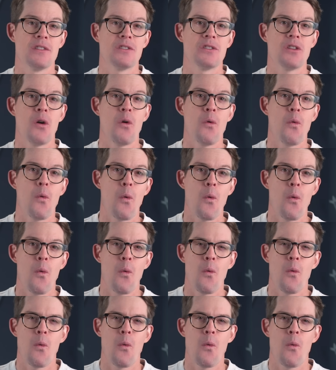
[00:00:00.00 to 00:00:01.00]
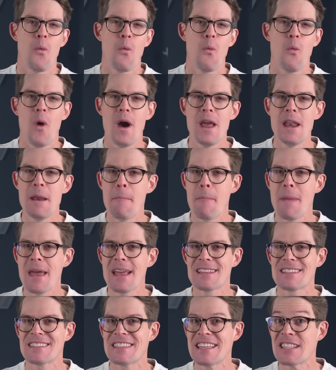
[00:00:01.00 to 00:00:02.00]
So, what
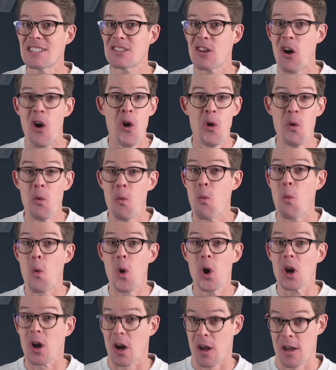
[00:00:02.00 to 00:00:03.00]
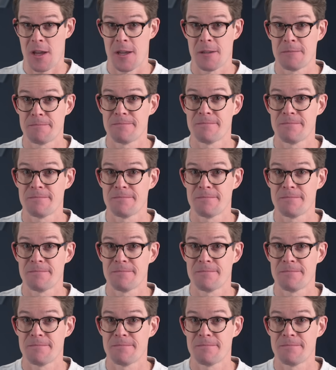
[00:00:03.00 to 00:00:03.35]
makes this all work?